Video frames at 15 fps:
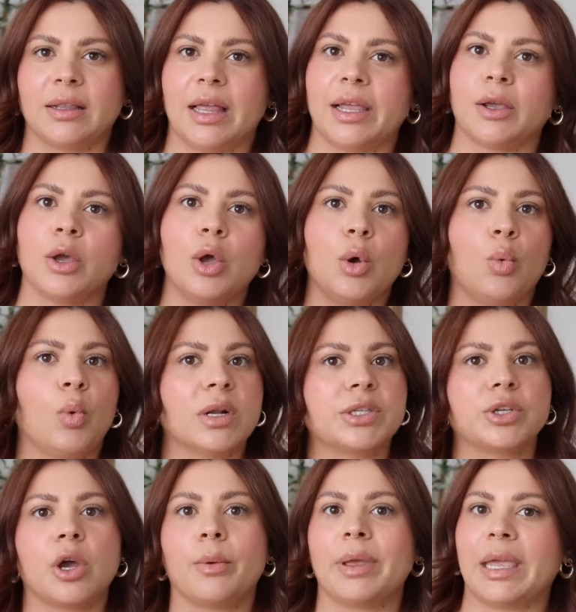like what's
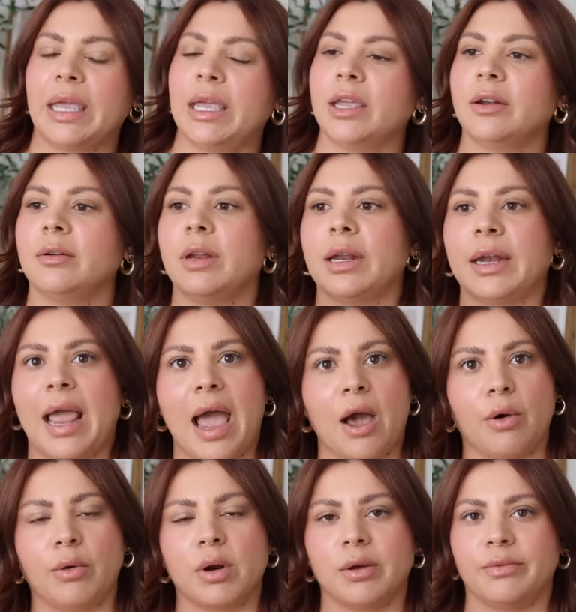going in and
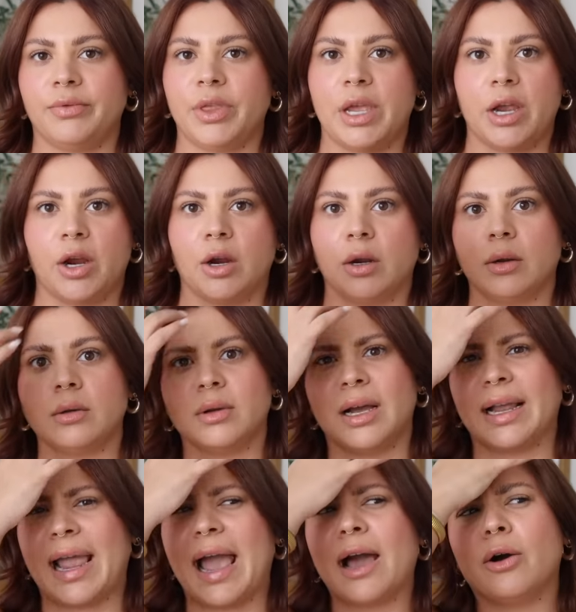out of their
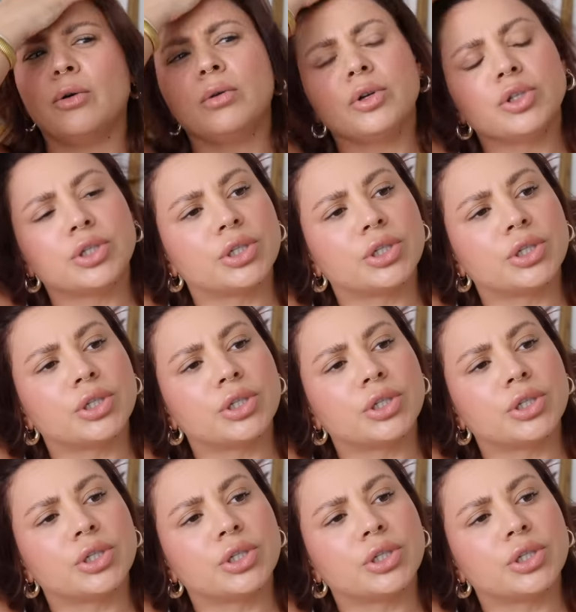account.